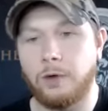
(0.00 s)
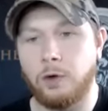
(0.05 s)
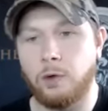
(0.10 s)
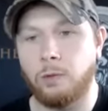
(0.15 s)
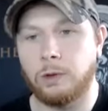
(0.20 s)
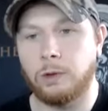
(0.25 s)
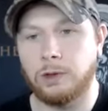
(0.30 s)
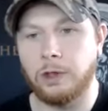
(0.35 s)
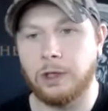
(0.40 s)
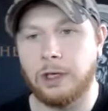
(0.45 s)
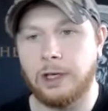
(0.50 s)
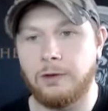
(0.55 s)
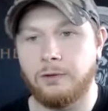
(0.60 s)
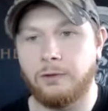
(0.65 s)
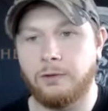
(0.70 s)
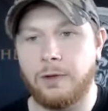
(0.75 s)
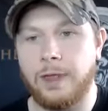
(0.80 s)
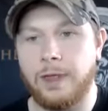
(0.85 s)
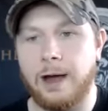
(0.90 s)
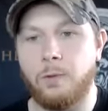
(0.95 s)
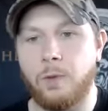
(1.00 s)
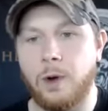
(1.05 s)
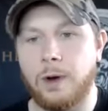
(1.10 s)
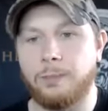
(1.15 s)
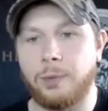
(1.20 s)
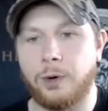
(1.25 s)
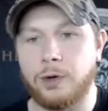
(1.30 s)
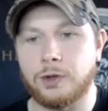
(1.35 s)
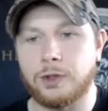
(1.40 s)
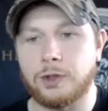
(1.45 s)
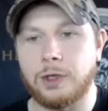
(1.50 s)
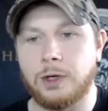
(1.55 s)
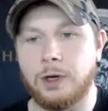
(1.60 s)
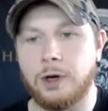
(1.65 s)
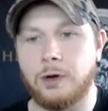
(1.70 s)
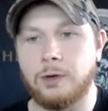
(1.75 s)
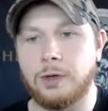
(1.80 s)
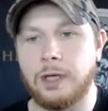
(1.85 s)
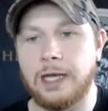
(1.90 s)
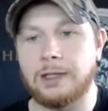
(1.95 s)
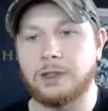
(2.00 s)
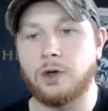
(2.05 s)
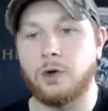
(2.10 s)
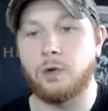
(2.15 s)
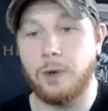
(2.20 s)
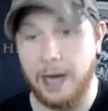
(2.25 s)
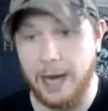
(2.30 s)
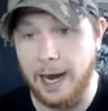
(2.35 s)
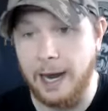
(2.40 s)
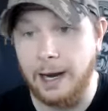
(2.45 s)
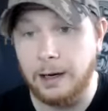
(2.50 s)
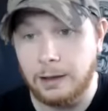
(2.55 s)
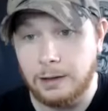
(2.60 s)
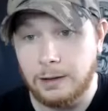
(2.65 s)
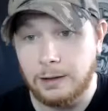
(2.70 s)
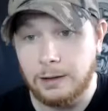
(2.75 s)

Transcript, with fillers: you were looking for that one person to go it's okay